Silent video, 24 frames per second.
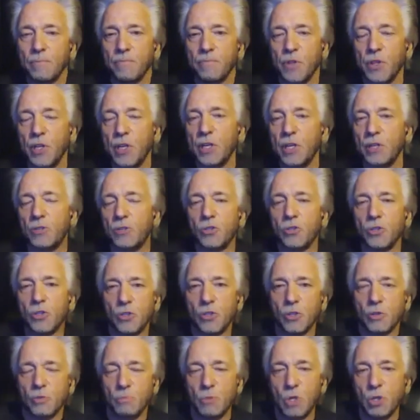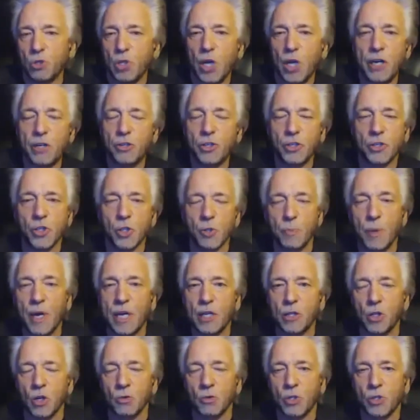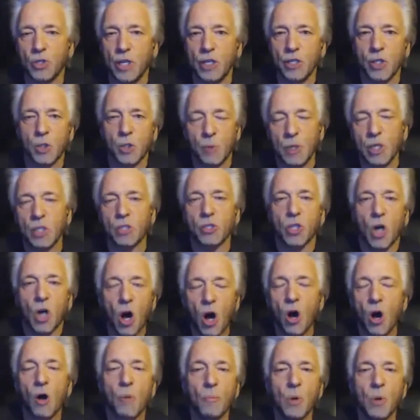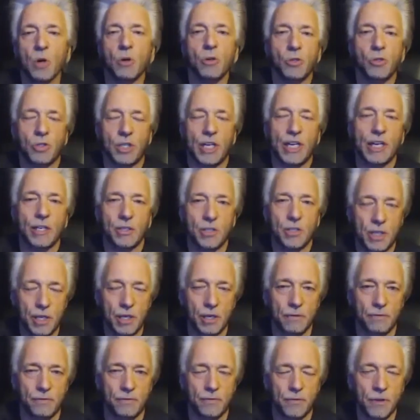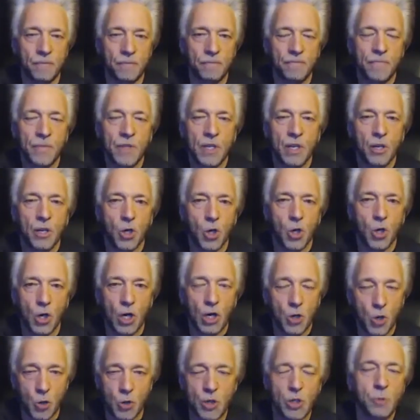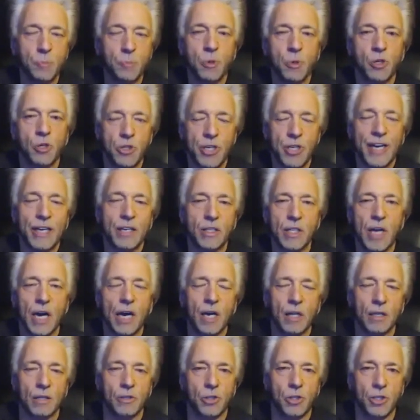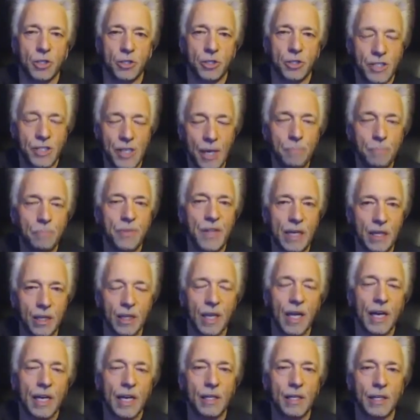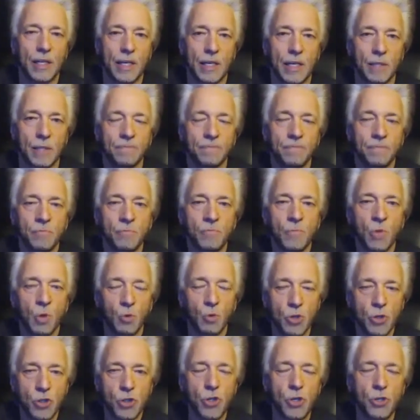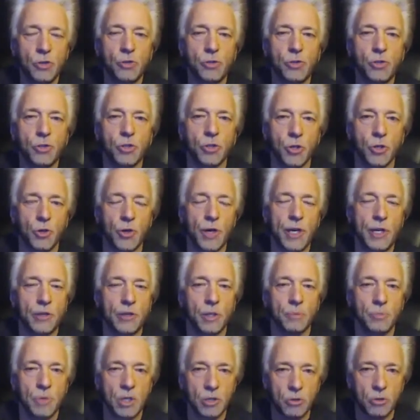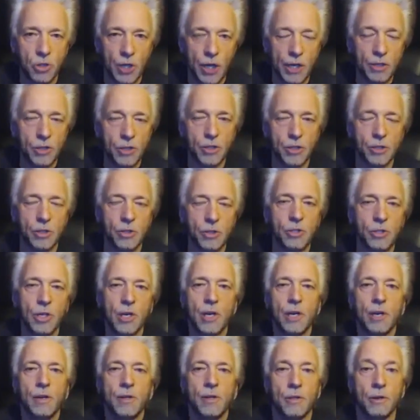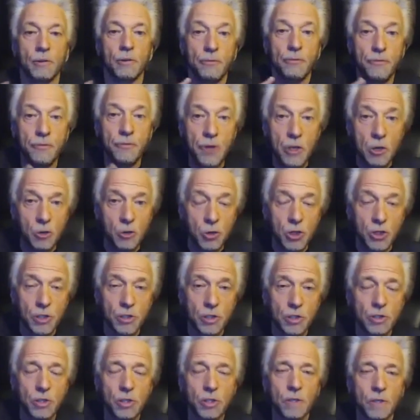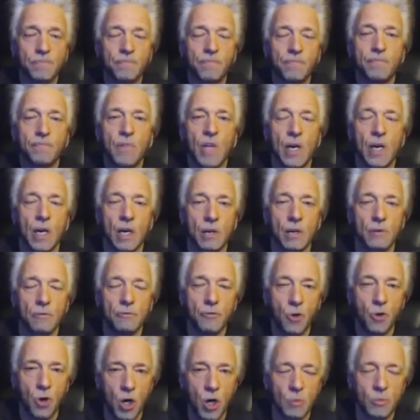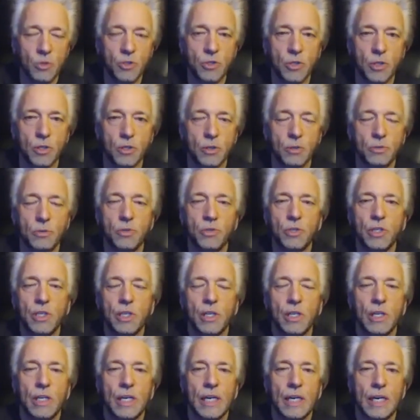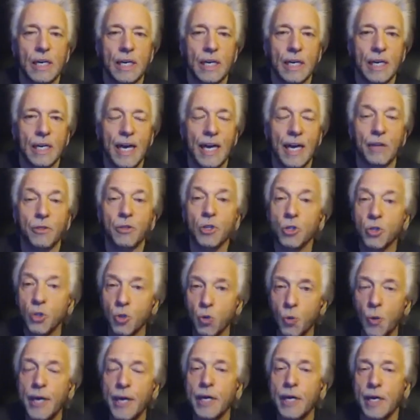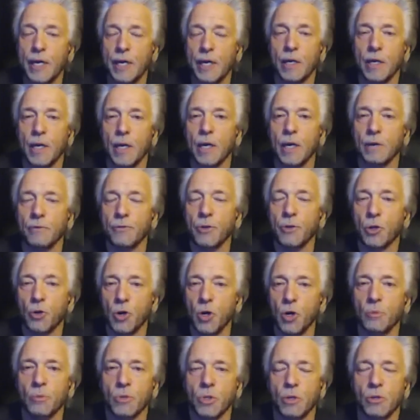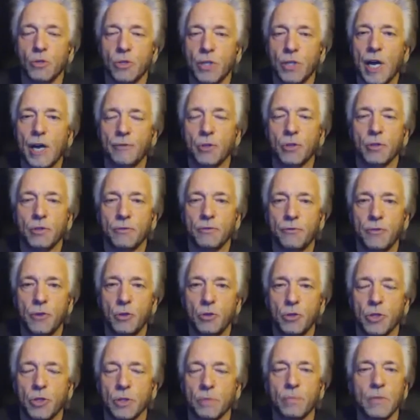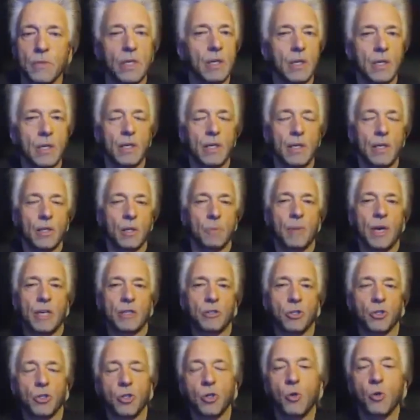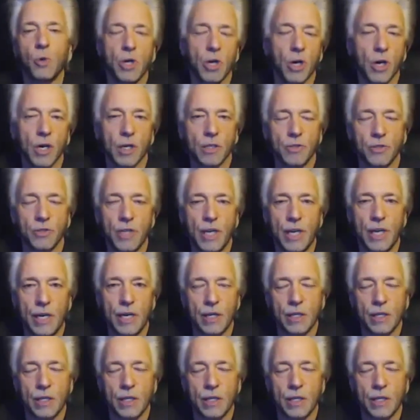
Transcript: These mutations made no sense, but it's almost as if a CRISPR technology, something like that, was used to create the mutations, the fusions of chromosomes, and the tweaking of the chromosomes after the fusion that makes us who we are today.